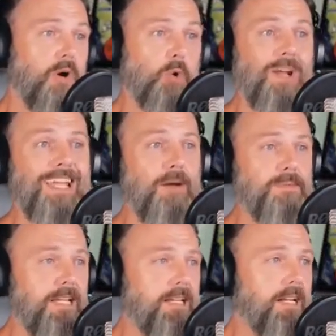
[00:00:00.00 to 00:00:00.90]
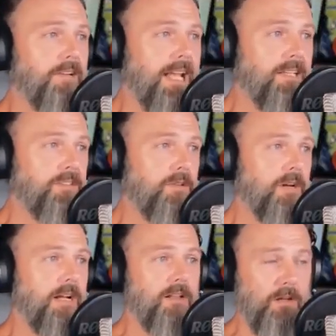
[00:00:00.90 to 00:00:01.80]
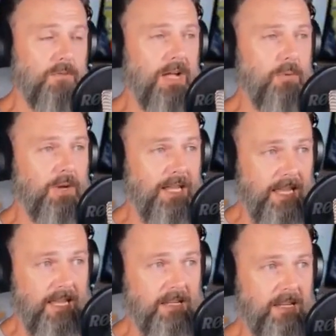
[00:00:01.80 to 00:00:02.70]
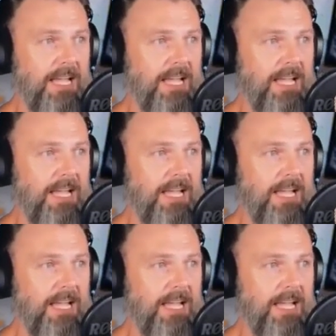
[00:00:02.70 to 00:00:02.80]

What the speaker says: a quick update here to answer and clarify what I can.